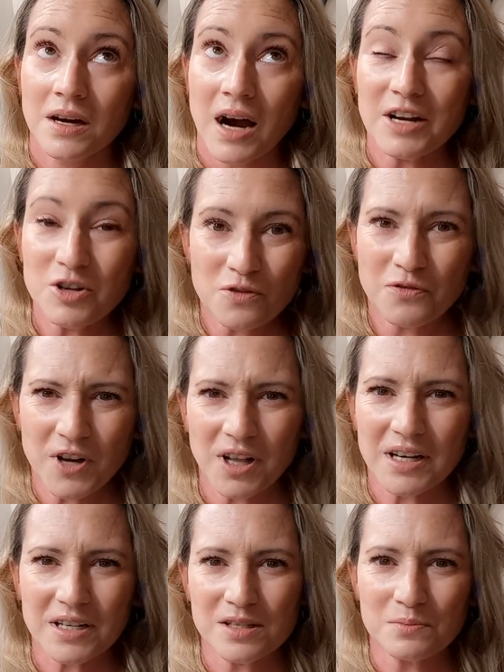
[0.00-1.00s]
I do feel
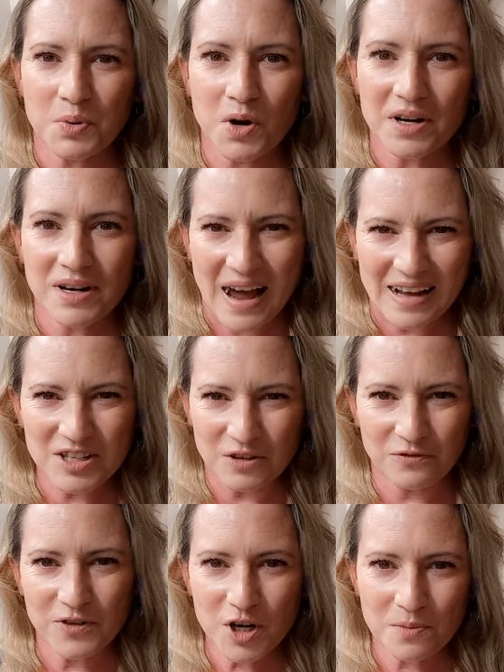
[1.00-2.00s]
like it's important not to
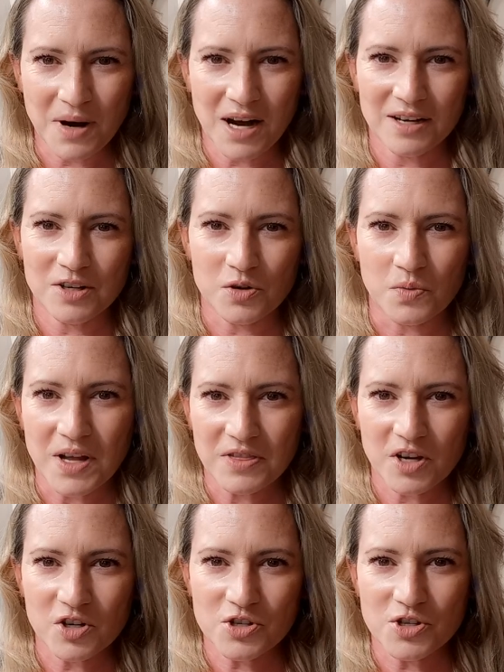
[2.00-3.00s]
fearmonger when
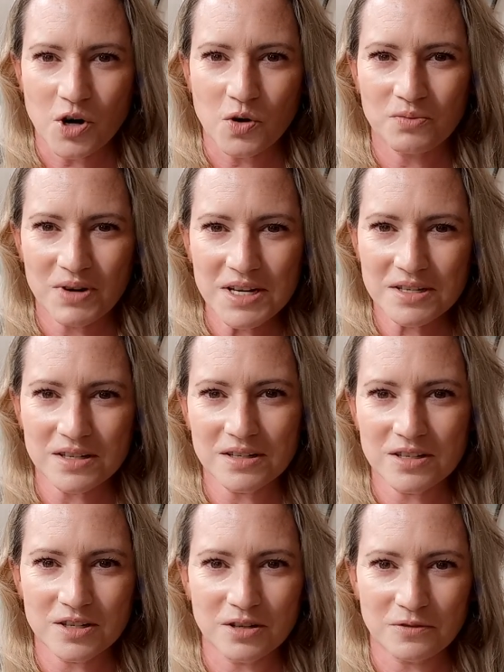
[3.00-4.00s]
there's no
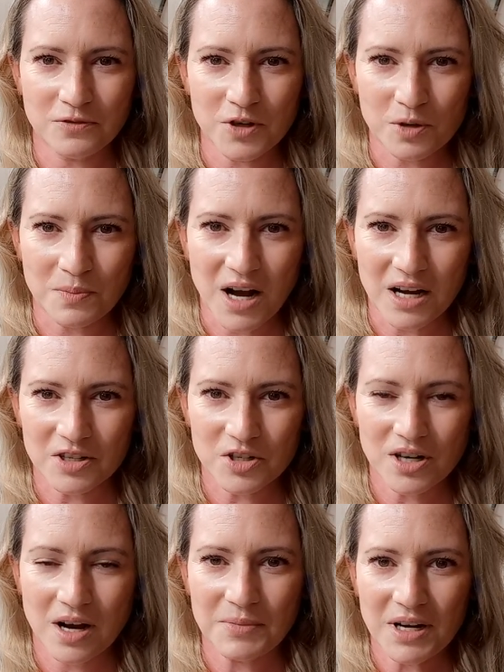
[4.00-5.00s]
reason to
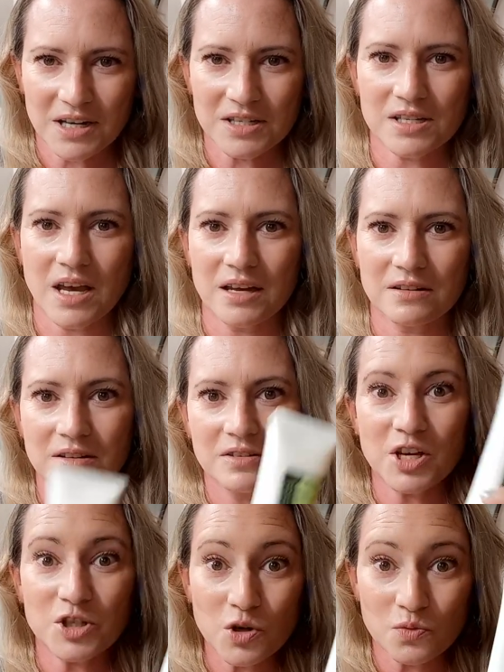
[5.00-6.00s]
fearmonger. I mean, I said,
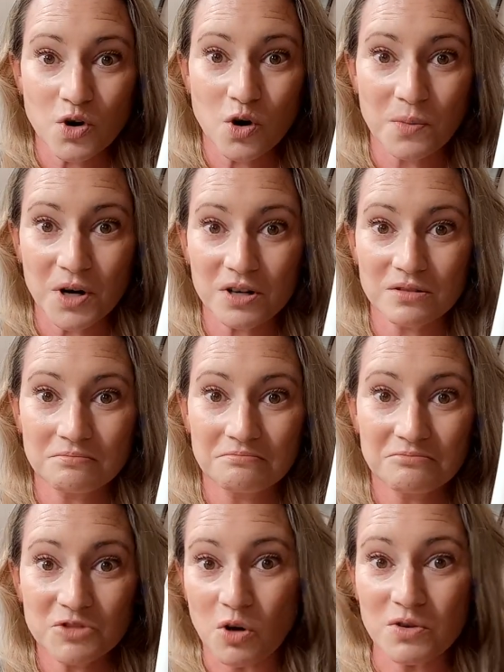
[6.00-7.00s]
it's a rumor.
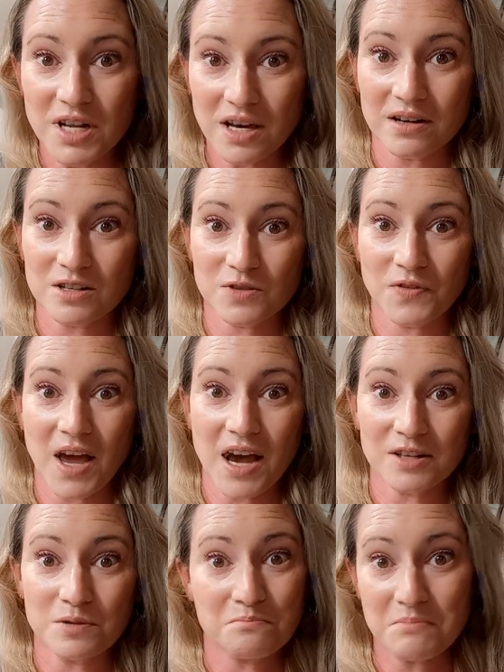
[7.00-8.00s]
Don't take it as
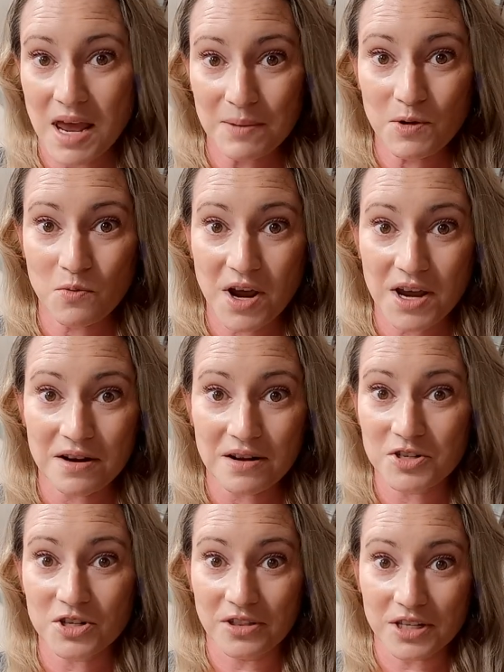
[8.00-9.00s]
fact. Maybe wait
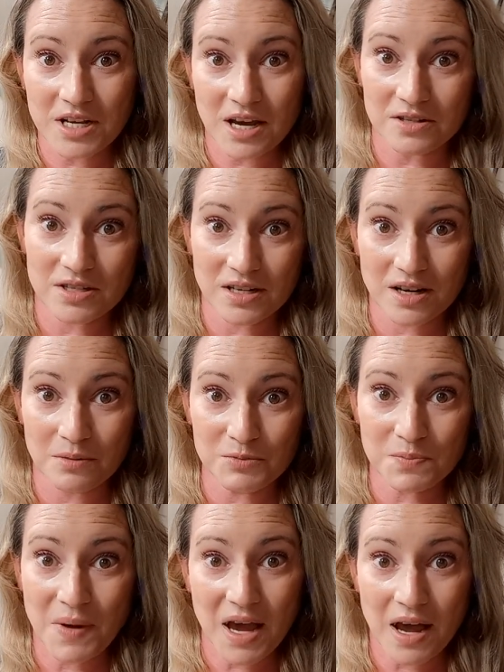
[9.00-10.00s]
until the testing
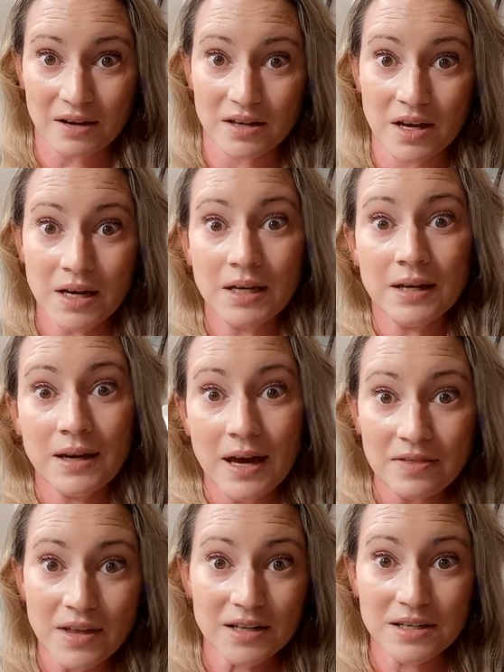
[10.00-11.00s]
comes back
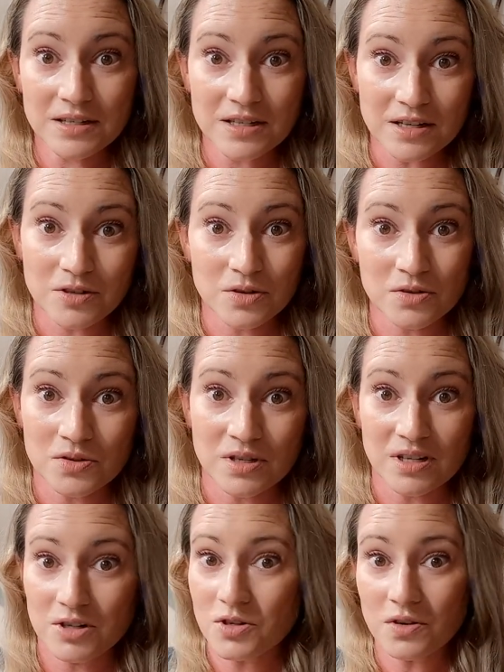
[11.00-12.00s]
and then continue using
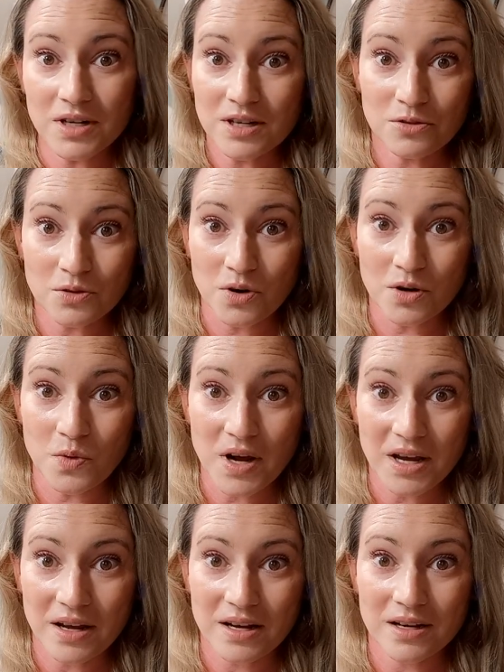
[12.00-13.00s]
it. You don't need to throw it
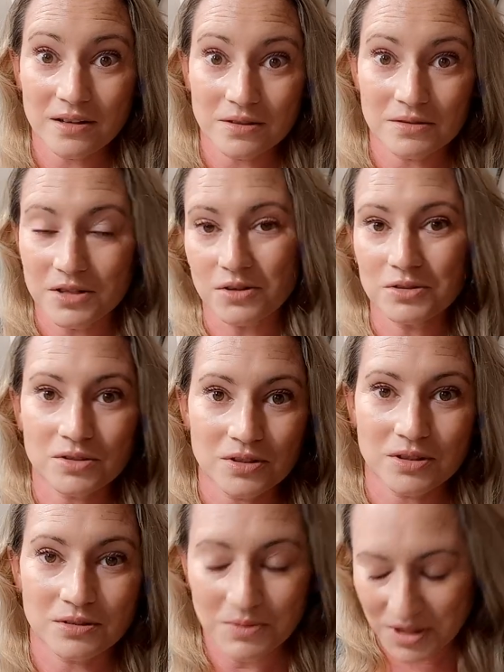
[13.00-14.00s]
away and don't
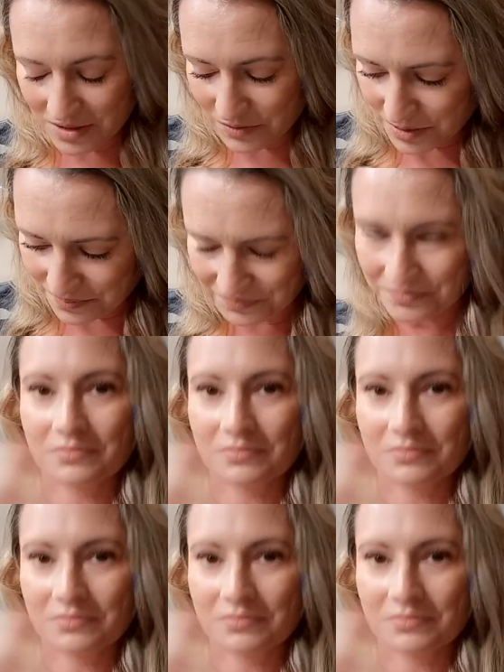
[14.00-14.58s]
throw whatever.